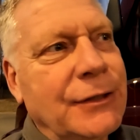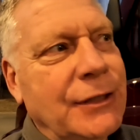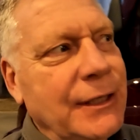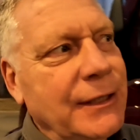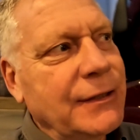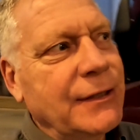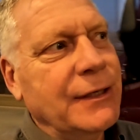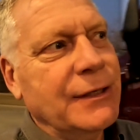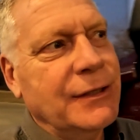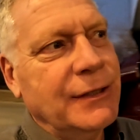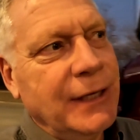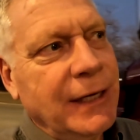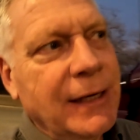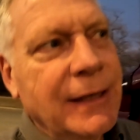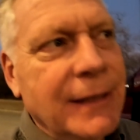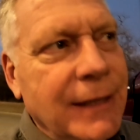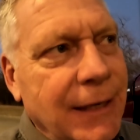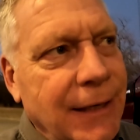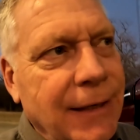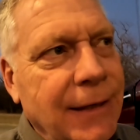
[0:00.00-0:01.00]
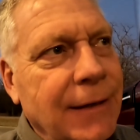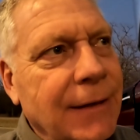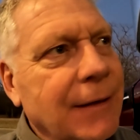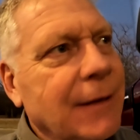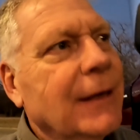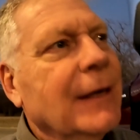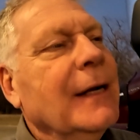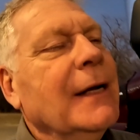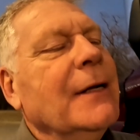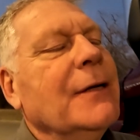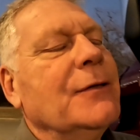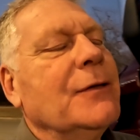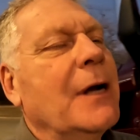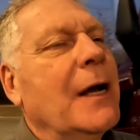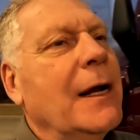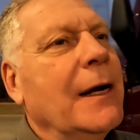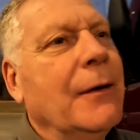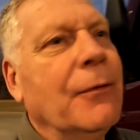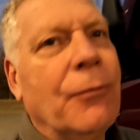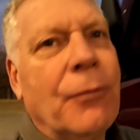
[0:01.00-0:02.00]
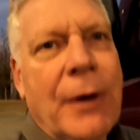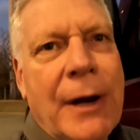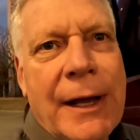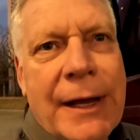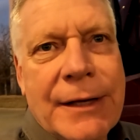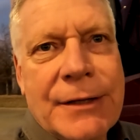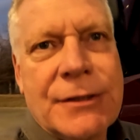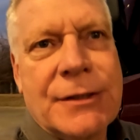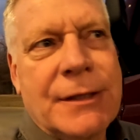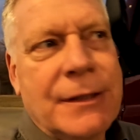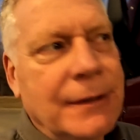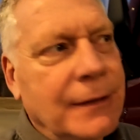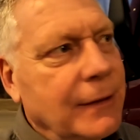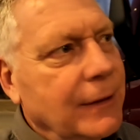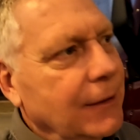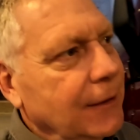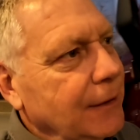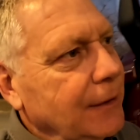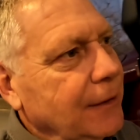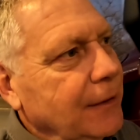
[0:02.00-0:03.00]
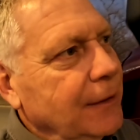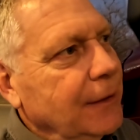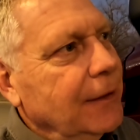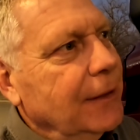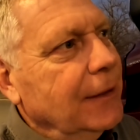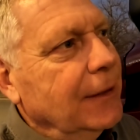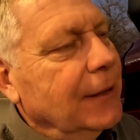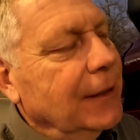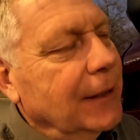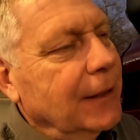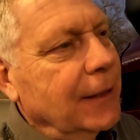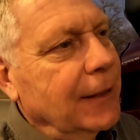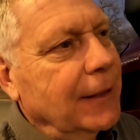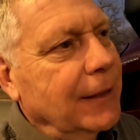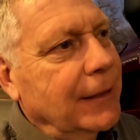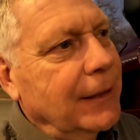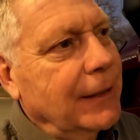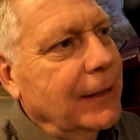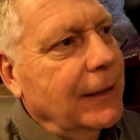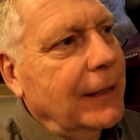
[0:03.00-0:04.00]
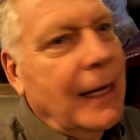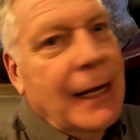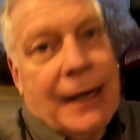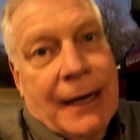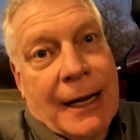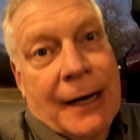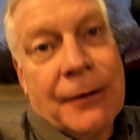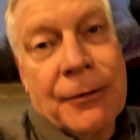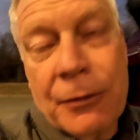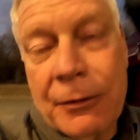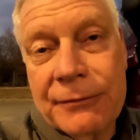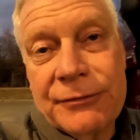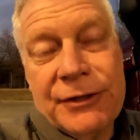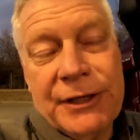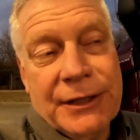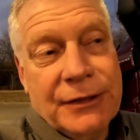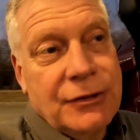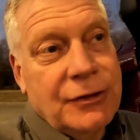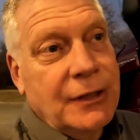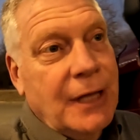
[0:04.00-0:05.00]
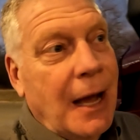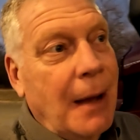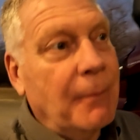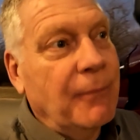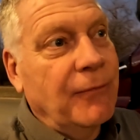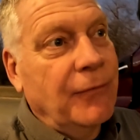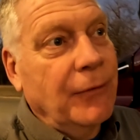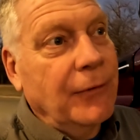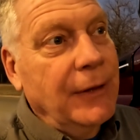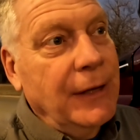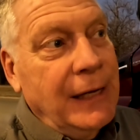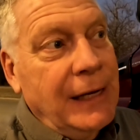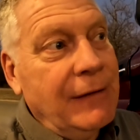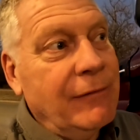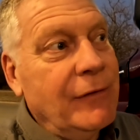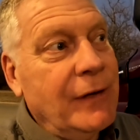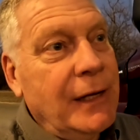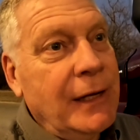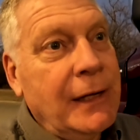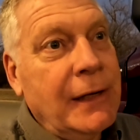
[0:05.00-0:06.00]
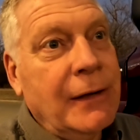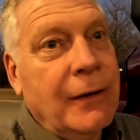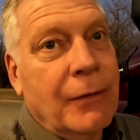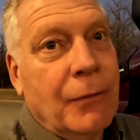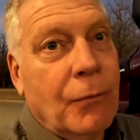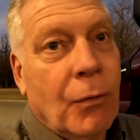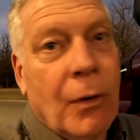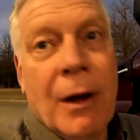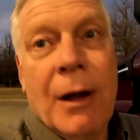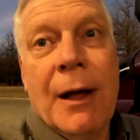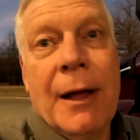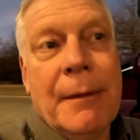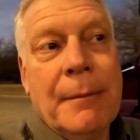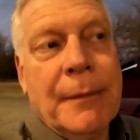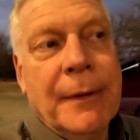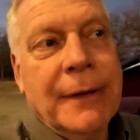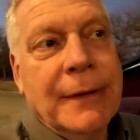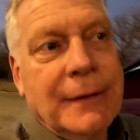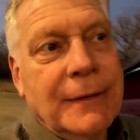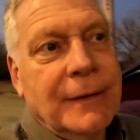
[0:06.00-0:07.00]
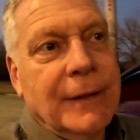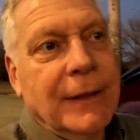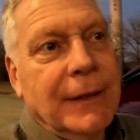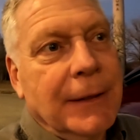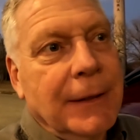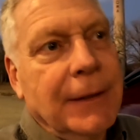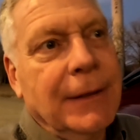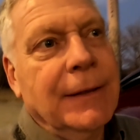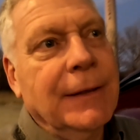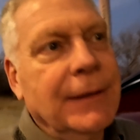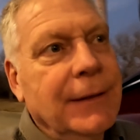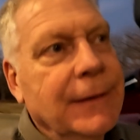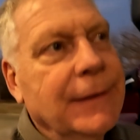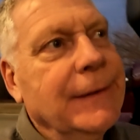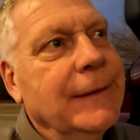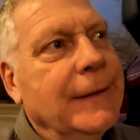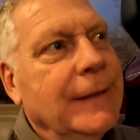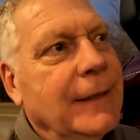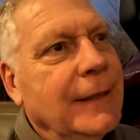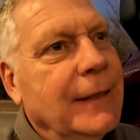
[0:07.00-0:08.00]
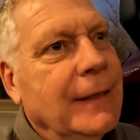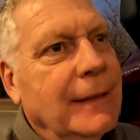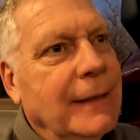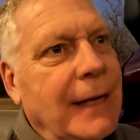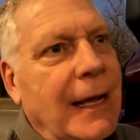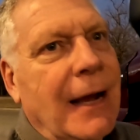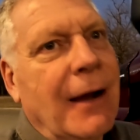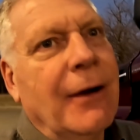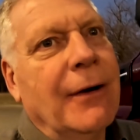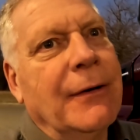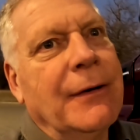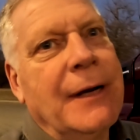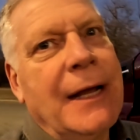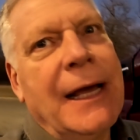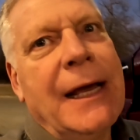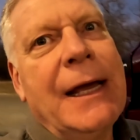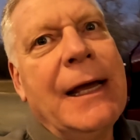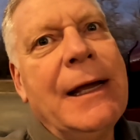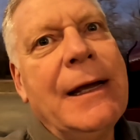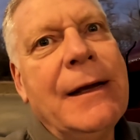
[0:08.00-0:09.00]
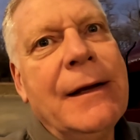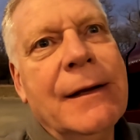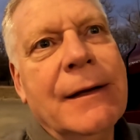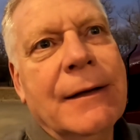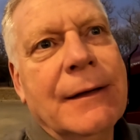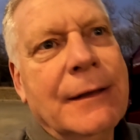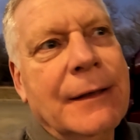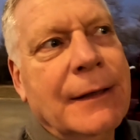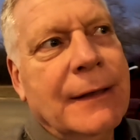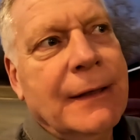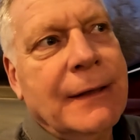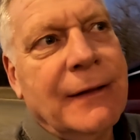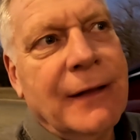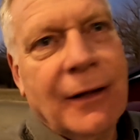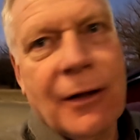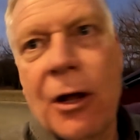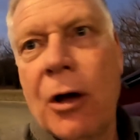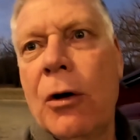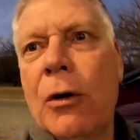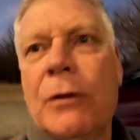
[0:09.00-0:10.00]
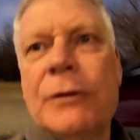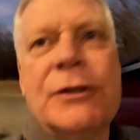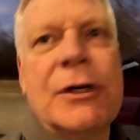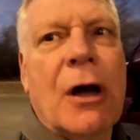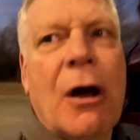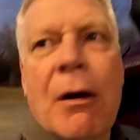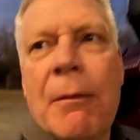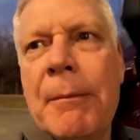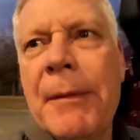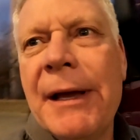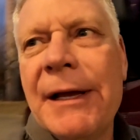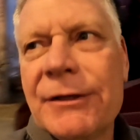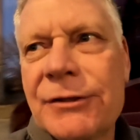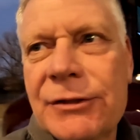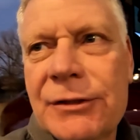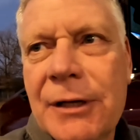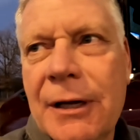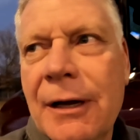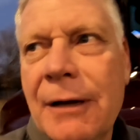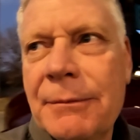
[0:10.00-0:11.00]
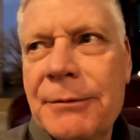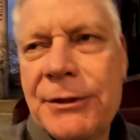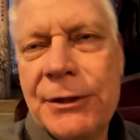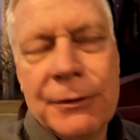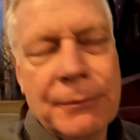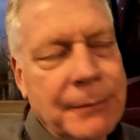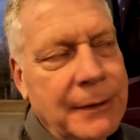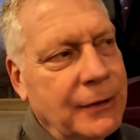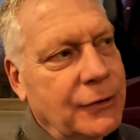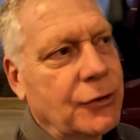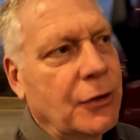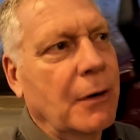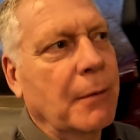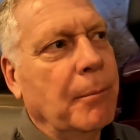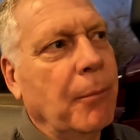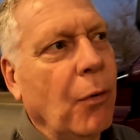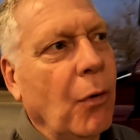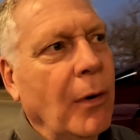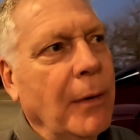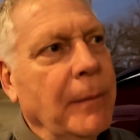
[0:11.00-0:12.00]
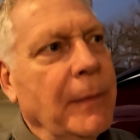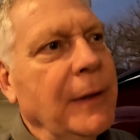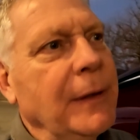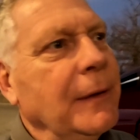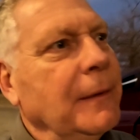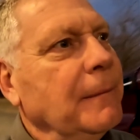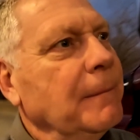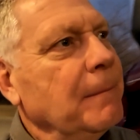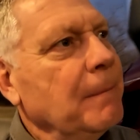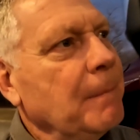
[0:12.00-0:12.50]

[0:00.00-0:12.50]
She's just sitting there trying to rest, I don't know if she had stopped for the evening or what, but now her day, the load's all messed up. She'll miss her appointment.